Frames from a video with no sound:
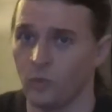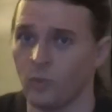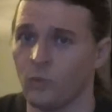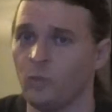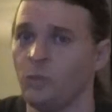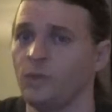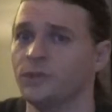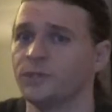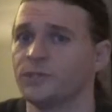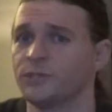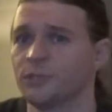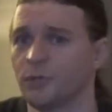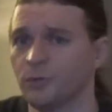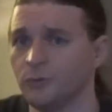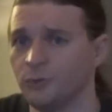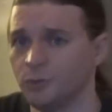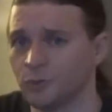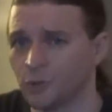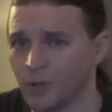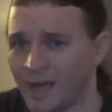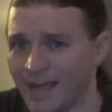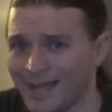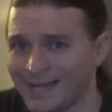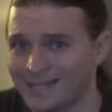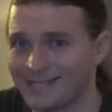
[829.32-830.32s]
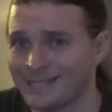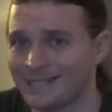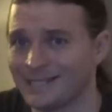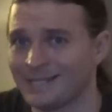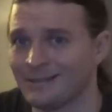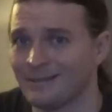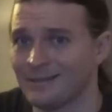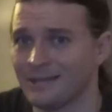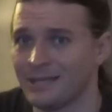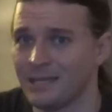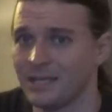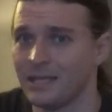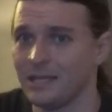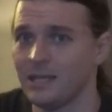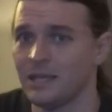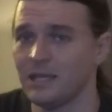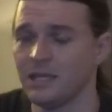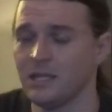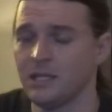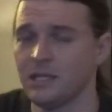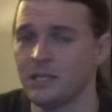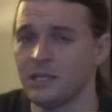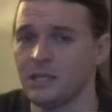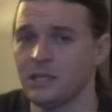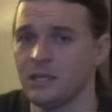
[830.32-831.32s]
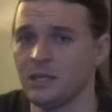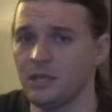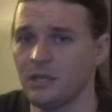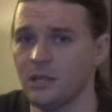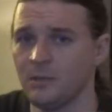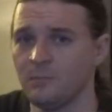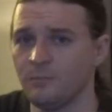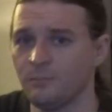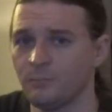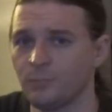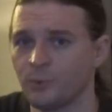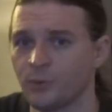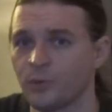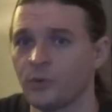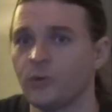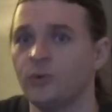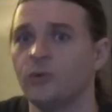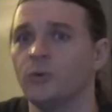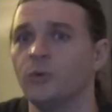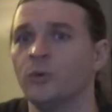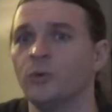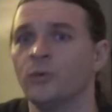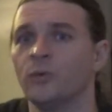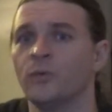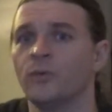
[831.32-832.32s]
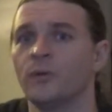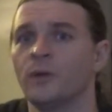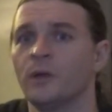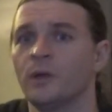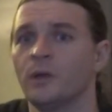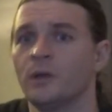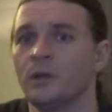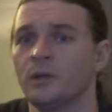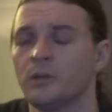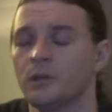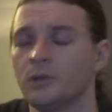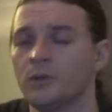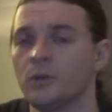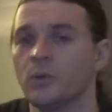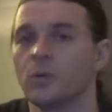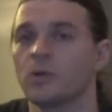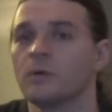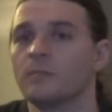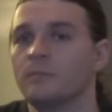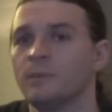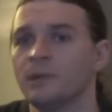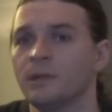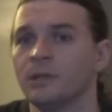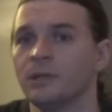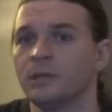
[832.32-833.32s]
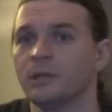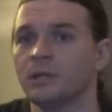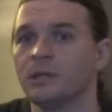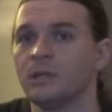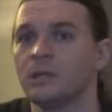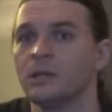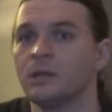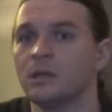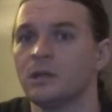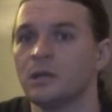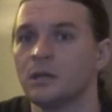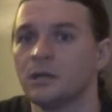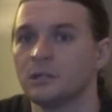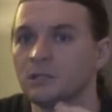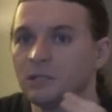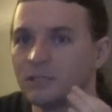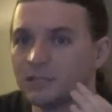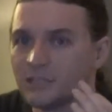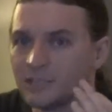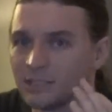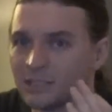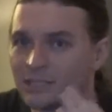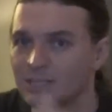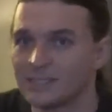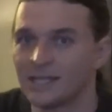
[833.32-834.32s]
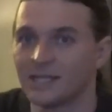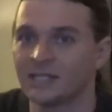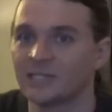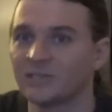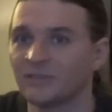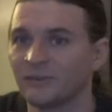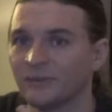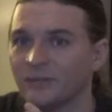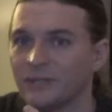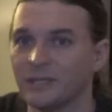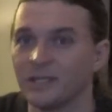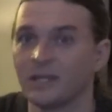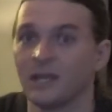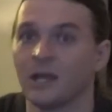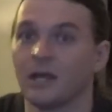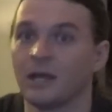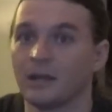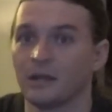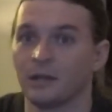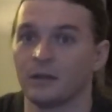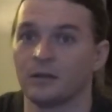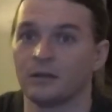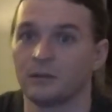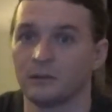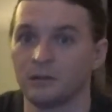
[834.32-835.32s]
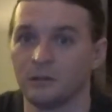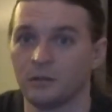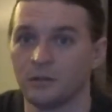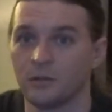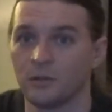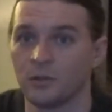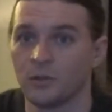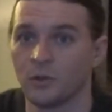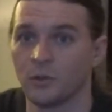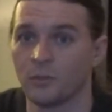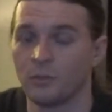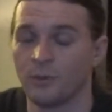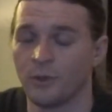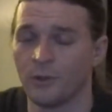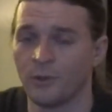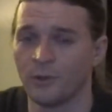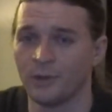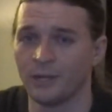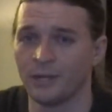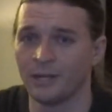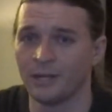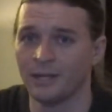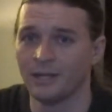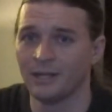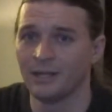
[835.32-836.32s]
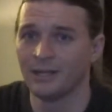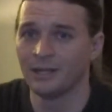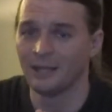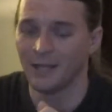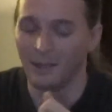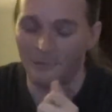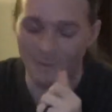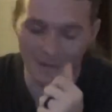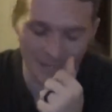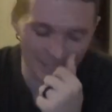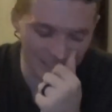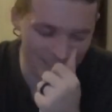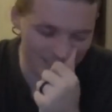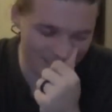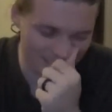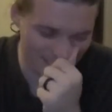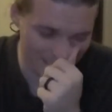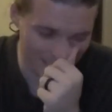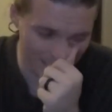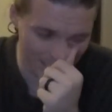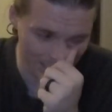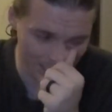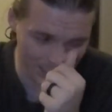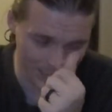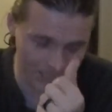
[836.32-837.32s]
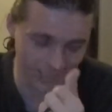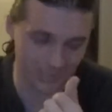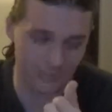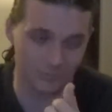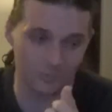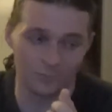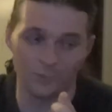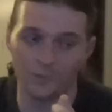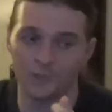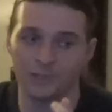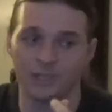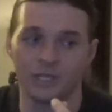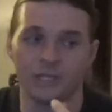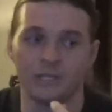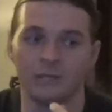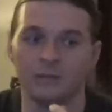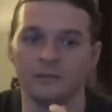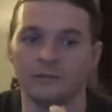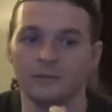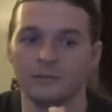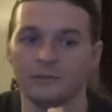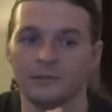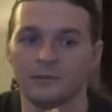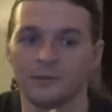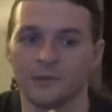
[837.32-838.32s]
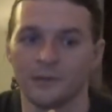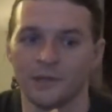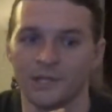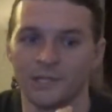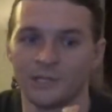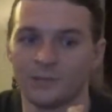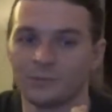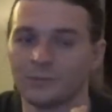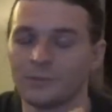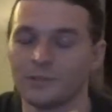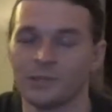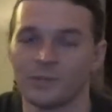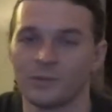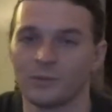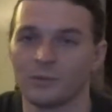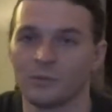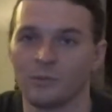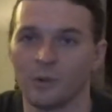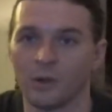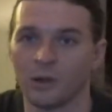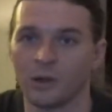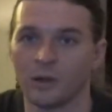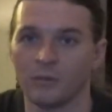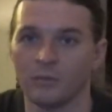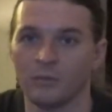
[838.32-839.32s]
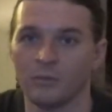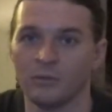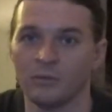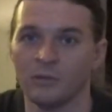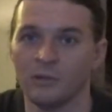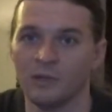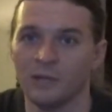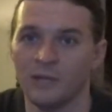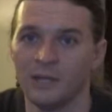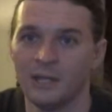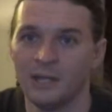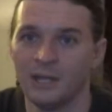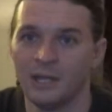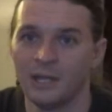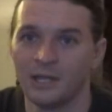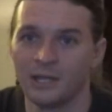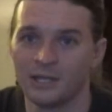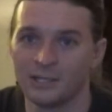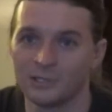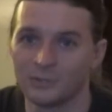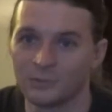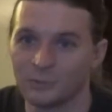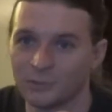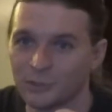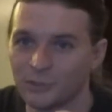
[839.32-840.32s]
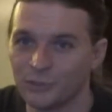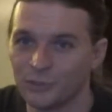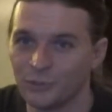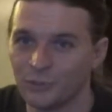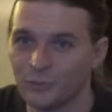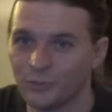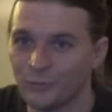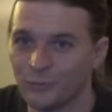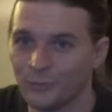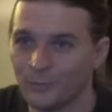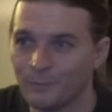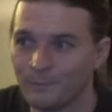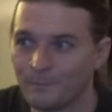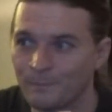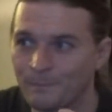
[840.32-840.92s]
will so drastically improve your ability to successfully cut your opponent. I mean, it's really remarkable, because once you